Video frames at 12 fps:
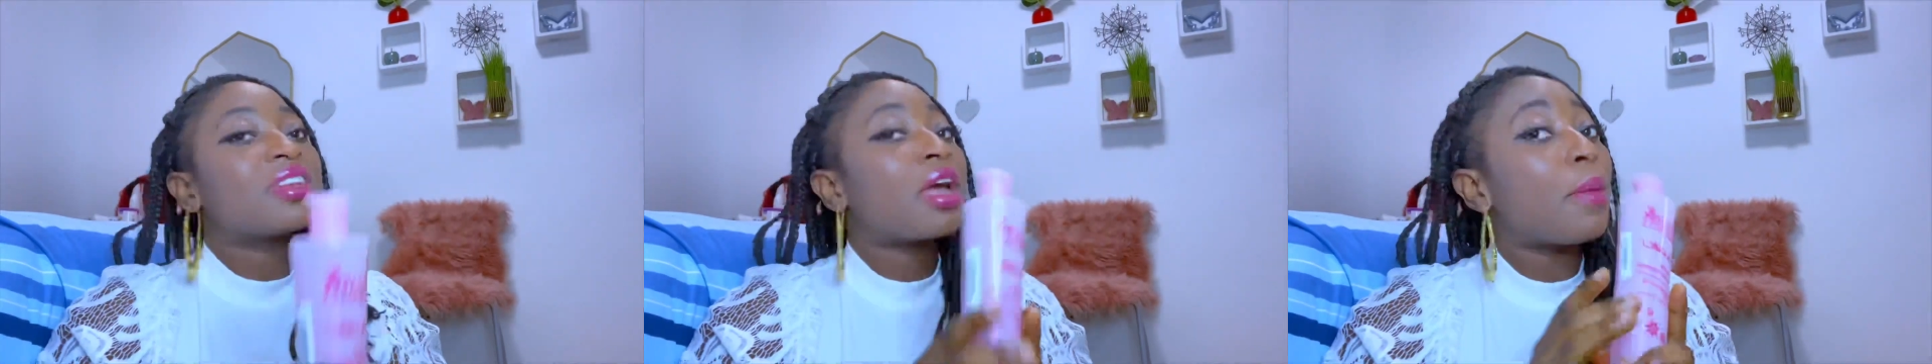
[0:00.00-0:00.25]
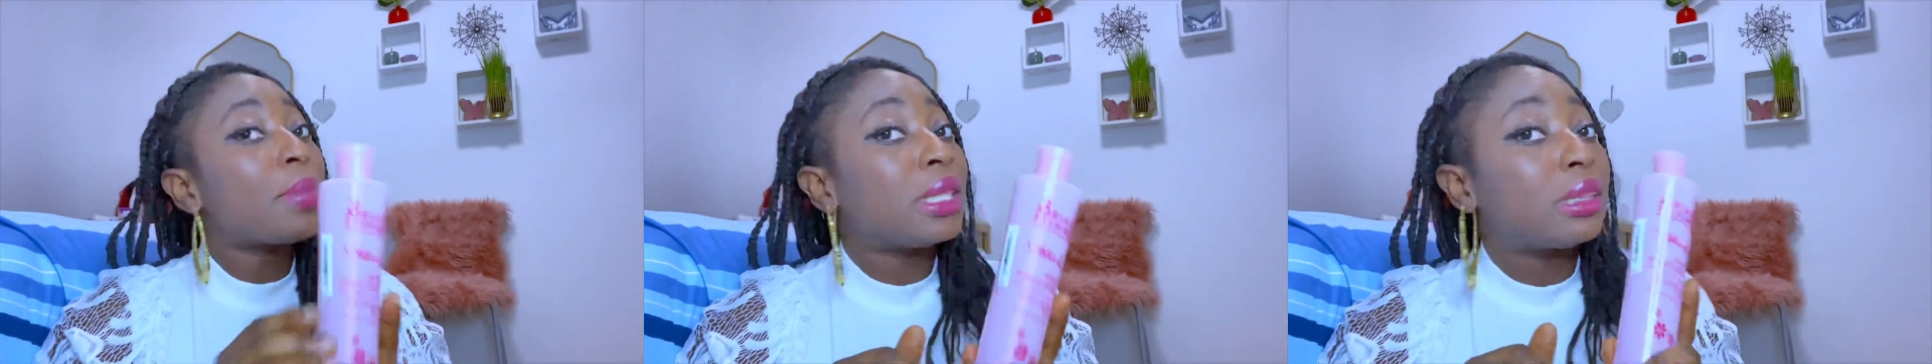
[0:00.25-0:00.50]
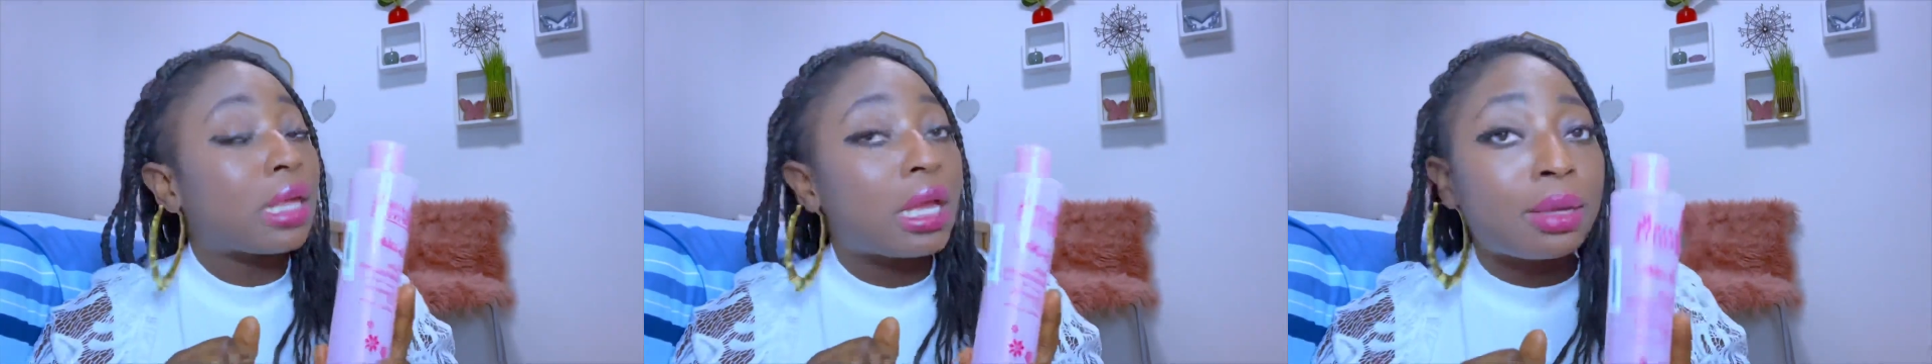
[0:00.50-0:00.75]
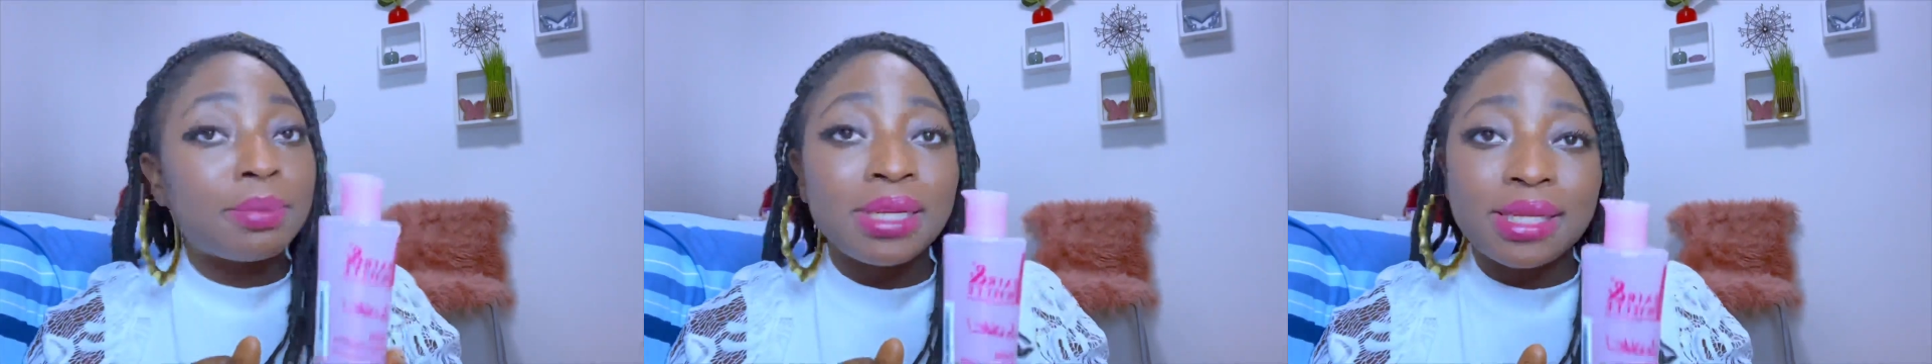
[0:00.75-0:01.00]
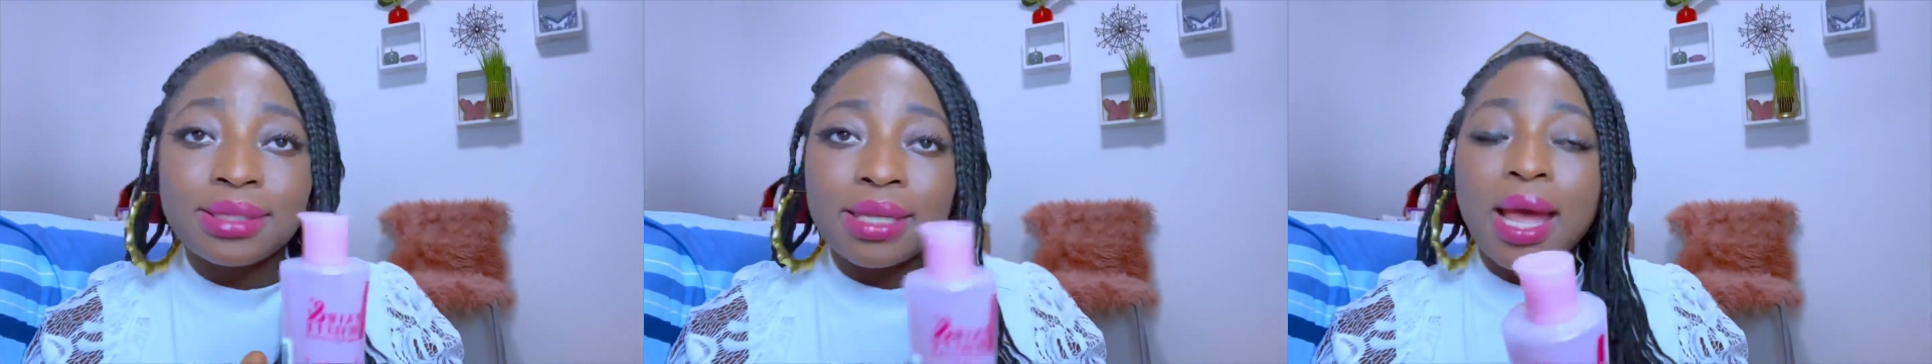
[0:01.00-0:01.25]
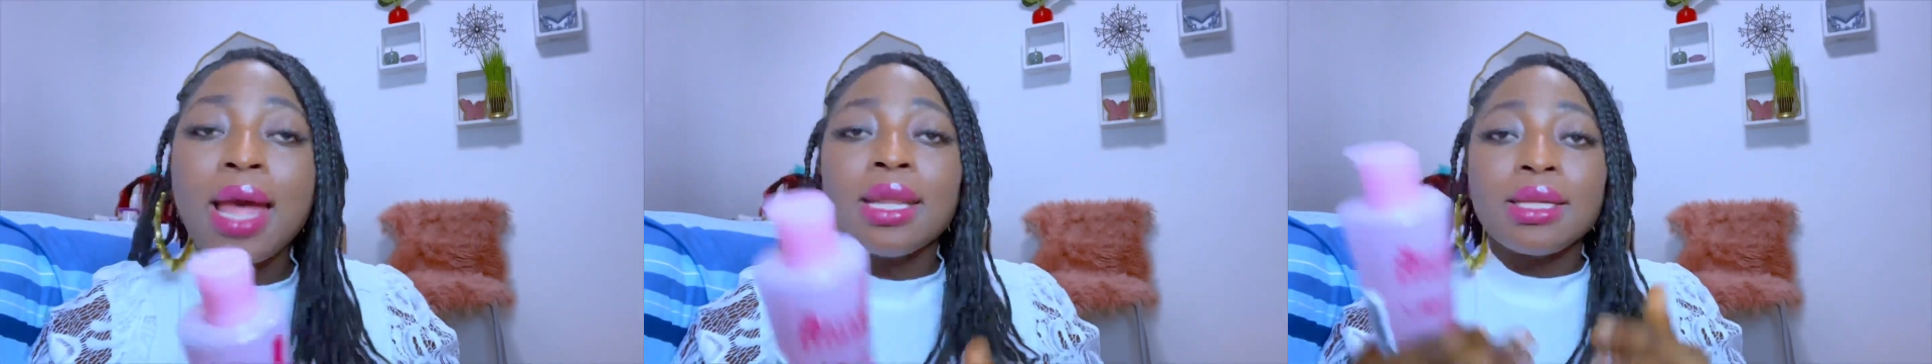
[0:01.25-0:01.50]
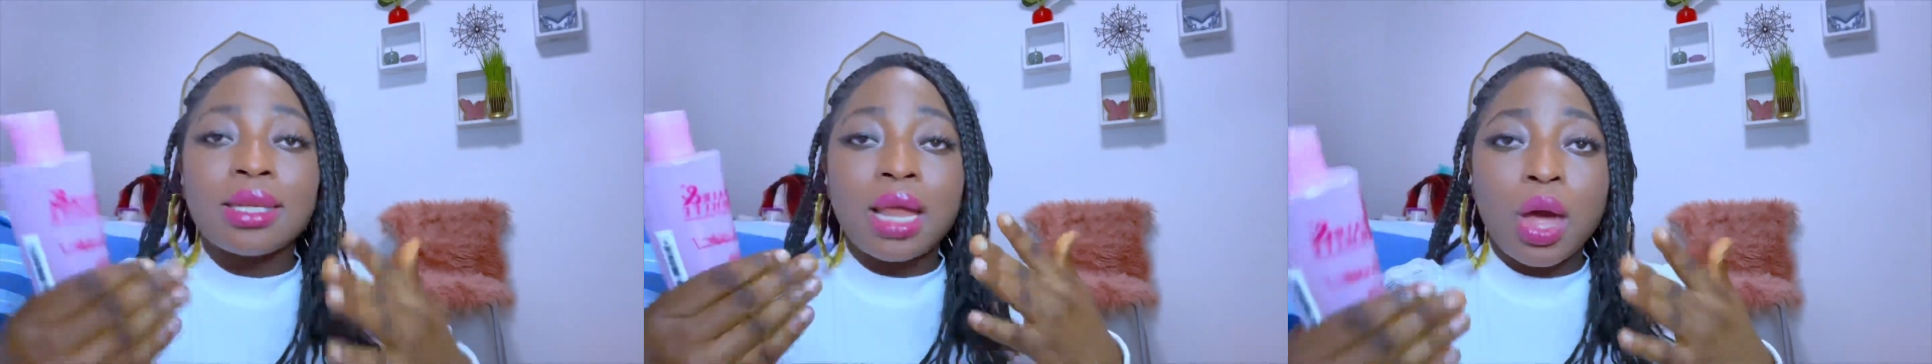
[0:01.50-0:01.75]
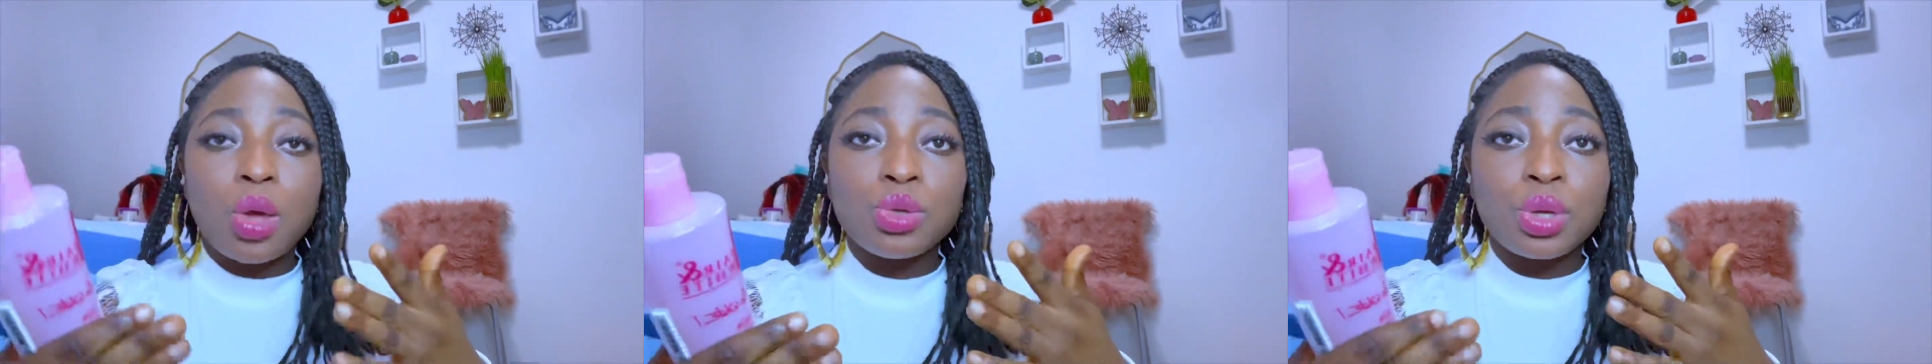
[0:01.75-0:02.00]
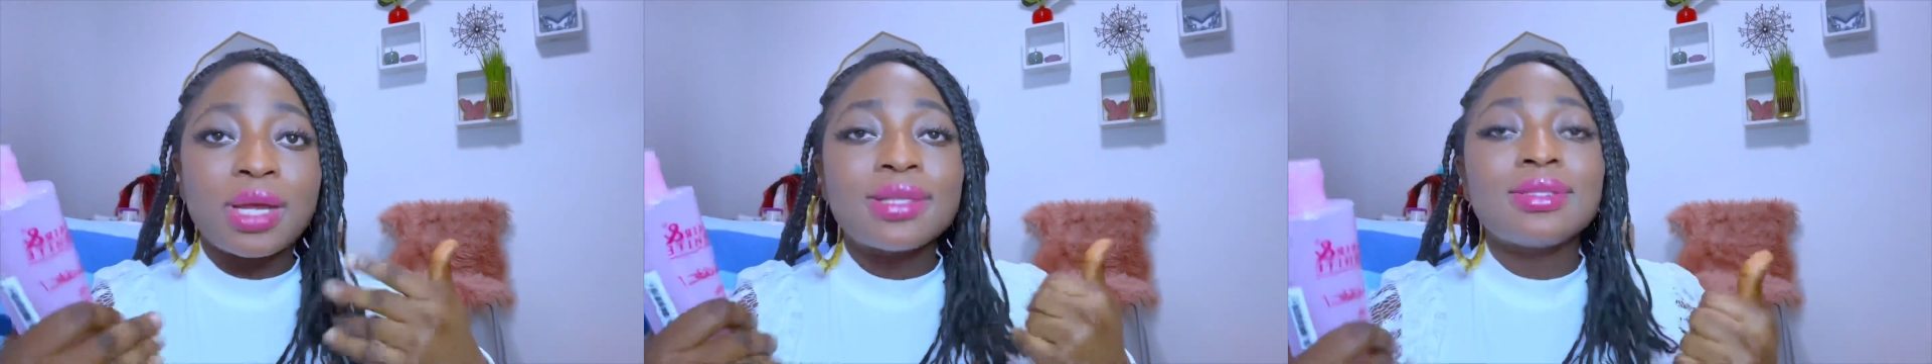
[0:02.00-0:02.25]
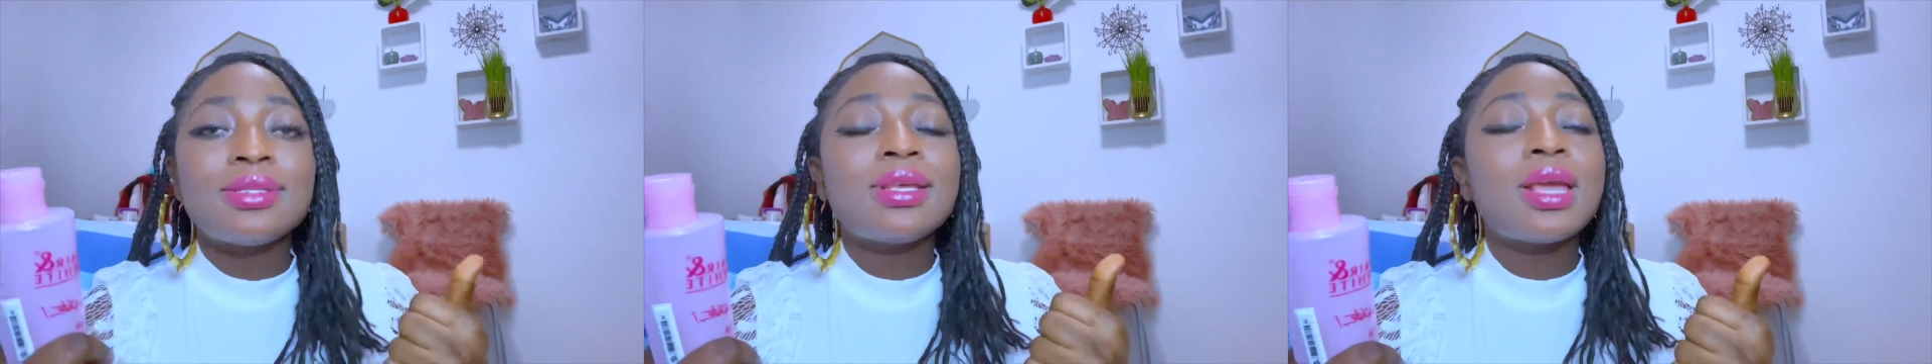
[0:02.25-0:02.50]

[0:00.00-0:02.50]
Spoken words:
Come and thank me later. Now you can see